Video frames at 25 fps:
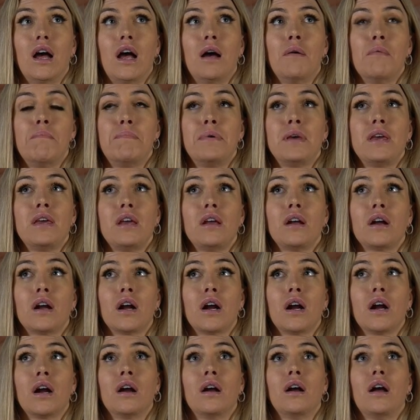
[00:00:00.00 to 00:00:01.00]

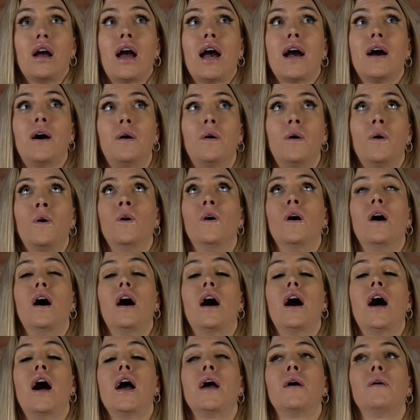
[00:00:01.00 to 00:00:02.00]
appear how
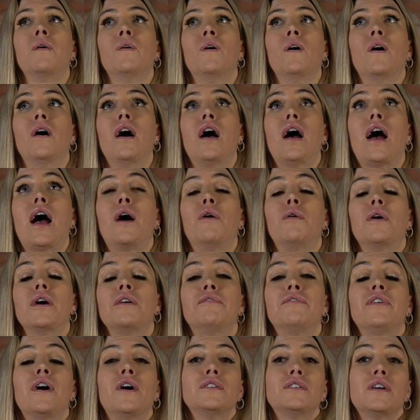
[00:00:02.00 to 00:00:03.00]
I, how
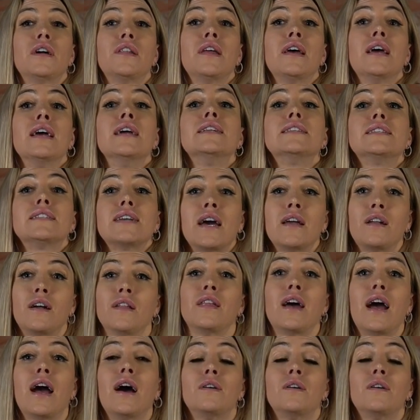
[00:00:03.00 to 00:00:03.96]
I felt on the inside, on the